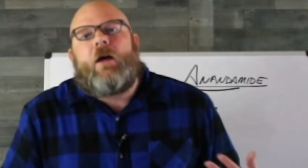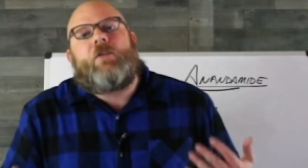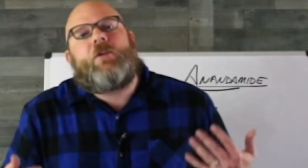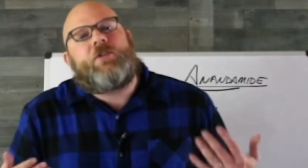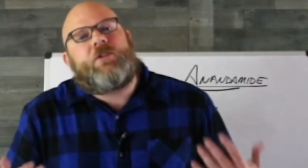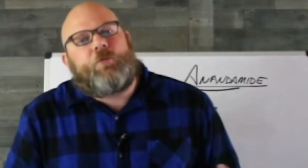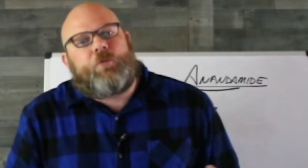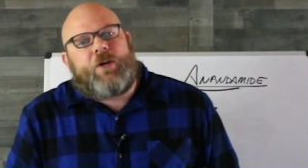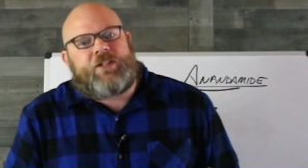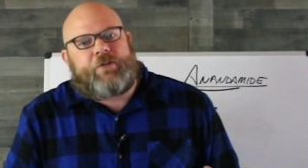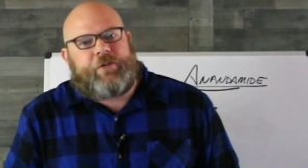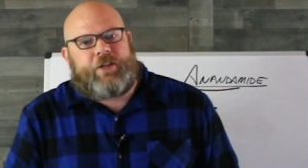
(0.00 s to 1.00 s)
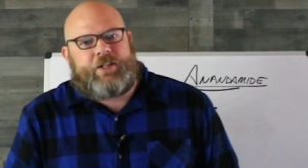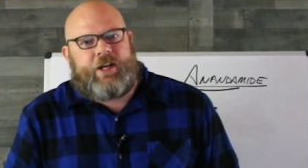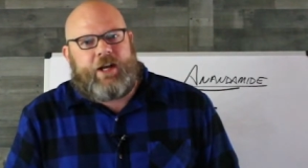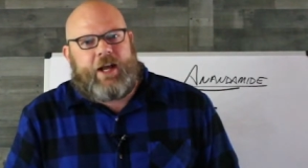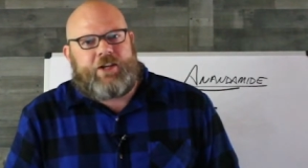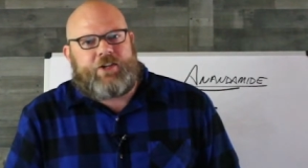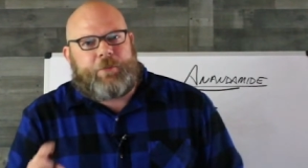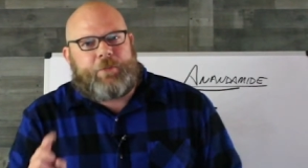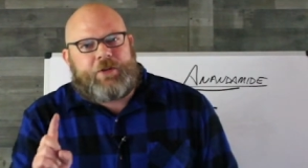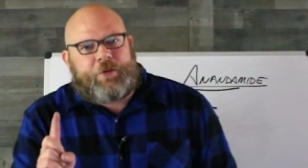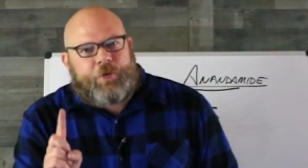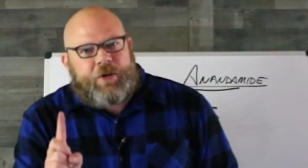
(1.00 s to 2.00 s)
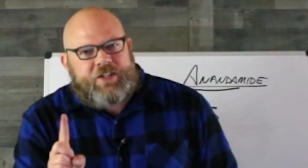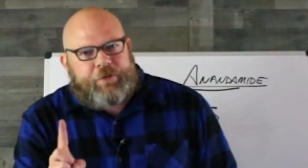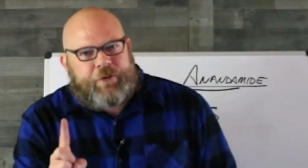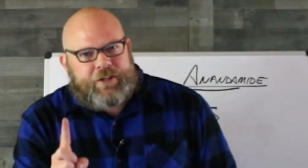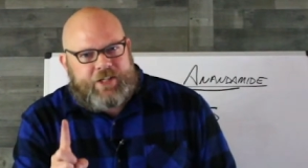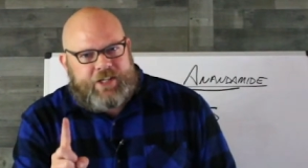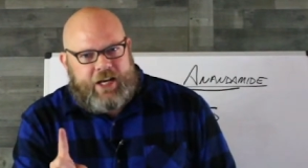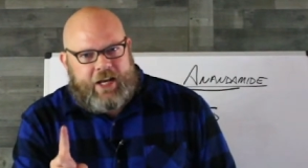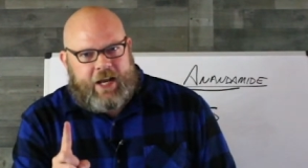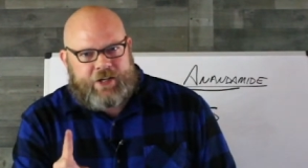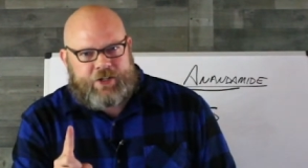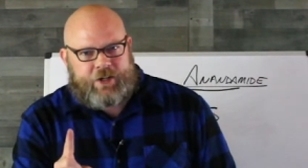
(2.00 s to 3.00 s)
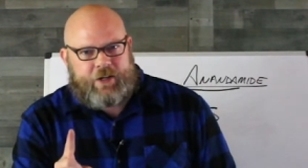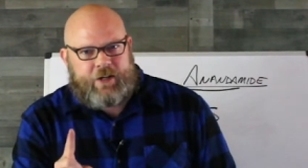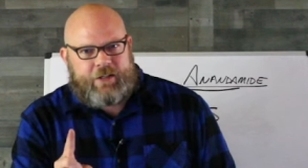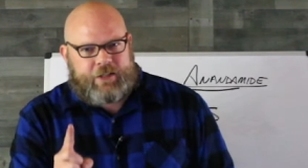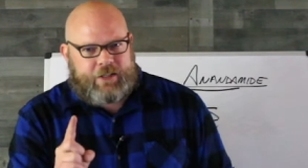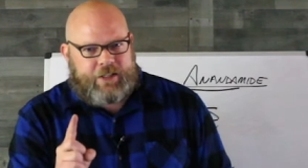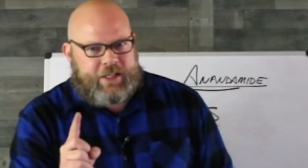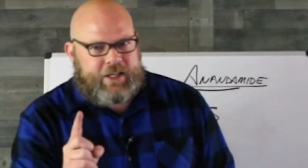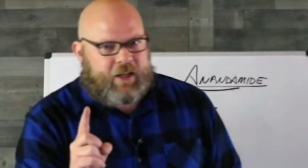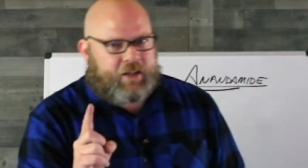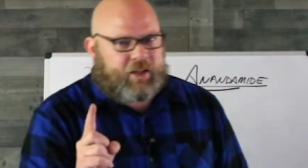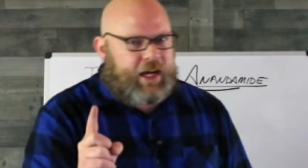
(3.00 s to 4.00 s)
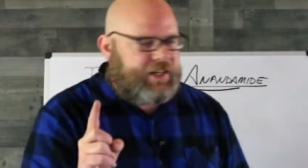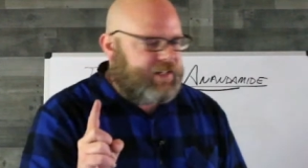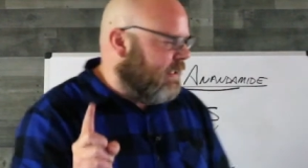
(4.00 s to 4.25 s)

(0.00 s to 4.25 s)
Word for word: There's a risk for the teenager, but the risk for the teenager can get a lot